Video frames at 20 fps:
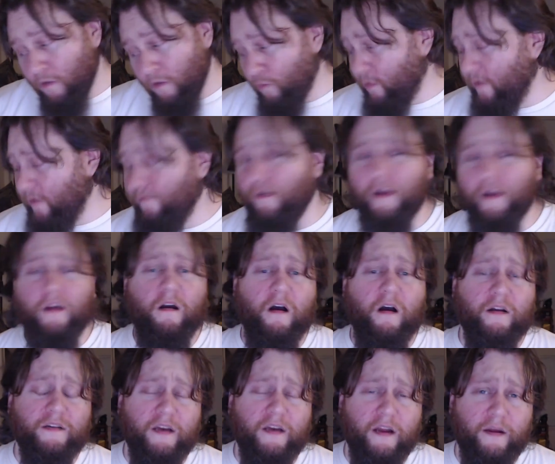really fucking
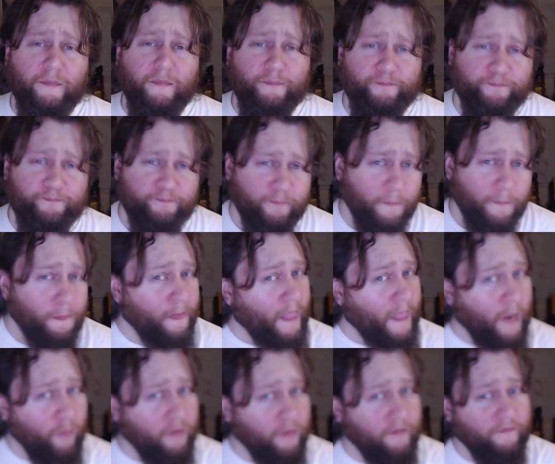hot today.
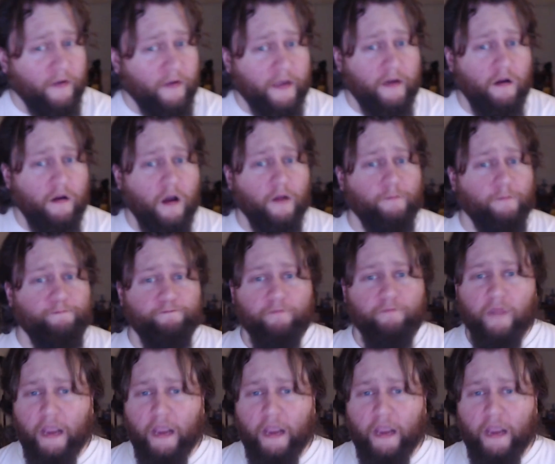Really fucking hot.